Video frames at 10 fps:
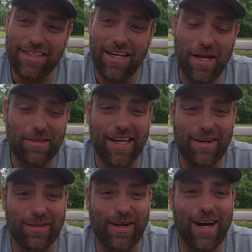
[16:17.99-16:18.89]
It
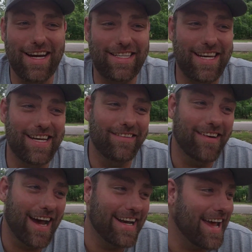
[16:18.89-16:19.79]
sounds crazy
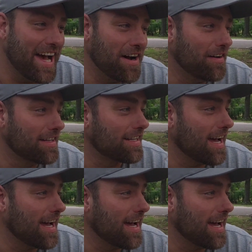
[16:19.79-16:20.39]
right now.